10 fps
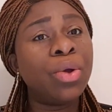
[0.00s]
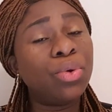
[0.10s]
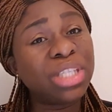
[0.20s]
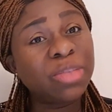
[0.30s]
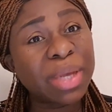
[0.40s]

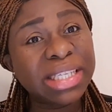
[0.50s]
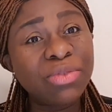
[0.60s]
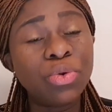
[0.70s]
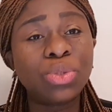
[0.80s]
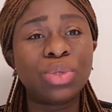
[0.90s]
oh, this
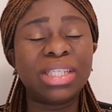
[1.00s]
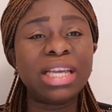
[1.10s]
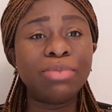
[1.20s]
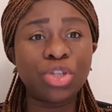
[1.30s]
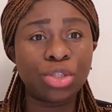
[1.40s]
person goes to the
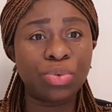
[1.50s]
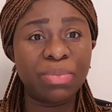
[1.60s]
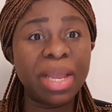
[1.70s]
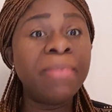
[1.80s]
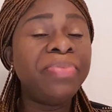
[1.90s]
same church
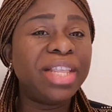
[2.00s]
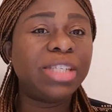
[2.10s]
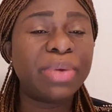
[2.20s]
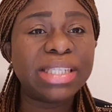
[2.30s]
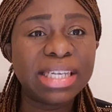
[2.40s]
with me,
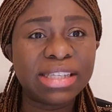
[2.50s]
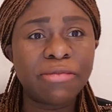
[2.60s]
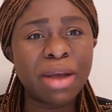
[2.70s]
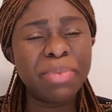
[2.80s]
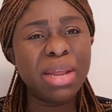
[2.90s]
this person is a
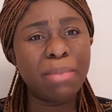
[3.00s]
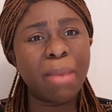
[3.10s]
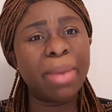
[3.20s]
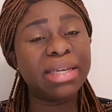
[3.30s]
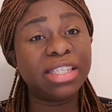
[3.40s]
family
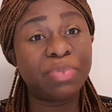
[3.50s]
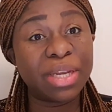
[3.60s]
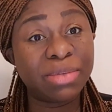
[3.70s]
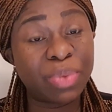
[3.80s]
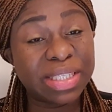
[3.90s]
member, this
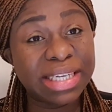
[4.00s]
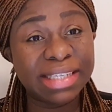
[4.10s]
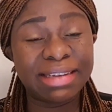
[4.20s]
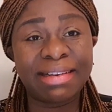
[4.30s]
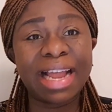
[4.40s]
person
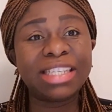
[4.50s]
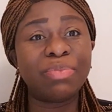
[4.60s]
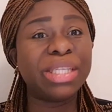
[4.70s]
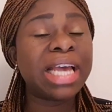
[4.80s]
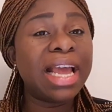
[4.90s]
is a
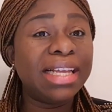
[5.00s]
classmate,